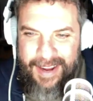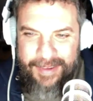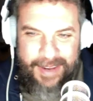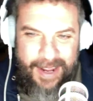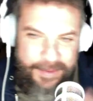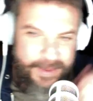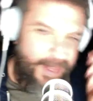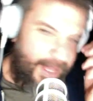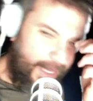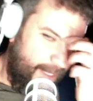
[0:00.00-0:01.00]
I would
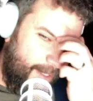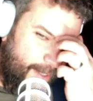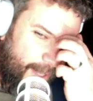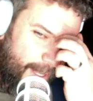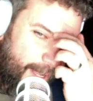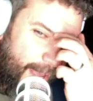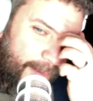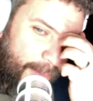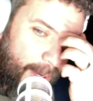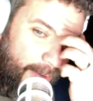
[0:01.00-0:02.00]
like to do like a
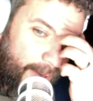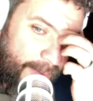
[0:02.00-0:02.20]
cannonball run with